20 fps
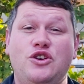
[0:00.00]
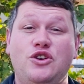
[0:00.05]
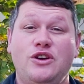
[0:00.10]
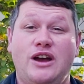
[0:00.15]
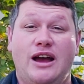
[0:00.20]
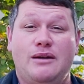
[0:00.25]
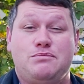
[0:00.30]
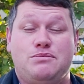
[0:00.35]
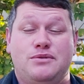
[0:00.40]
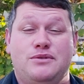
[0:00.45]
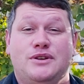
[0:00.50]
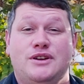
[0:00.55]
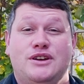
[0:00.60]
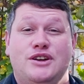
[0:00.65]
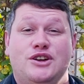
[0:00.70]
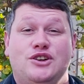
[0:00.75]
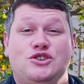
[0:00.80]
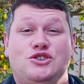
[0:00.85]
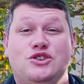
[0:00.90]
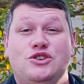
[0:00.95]
you up
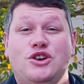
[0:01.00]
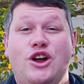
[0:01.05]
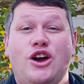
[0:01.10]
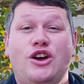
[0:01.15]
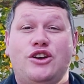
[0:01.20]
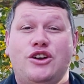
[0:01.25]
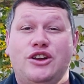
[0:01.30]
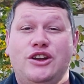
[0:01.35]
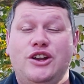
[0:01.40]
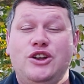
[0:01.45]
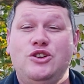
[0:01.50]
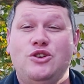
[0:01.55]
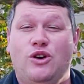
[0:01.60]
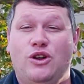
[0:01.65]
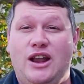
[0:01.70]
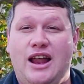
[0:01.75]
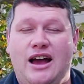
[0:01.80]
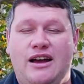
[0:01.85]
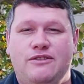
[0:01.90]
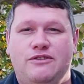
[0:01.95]
to no good in
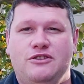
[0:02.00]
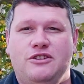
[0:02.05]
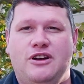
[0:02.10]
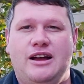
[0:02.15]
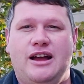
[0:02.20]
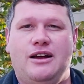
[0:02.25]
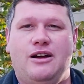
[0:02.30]
your life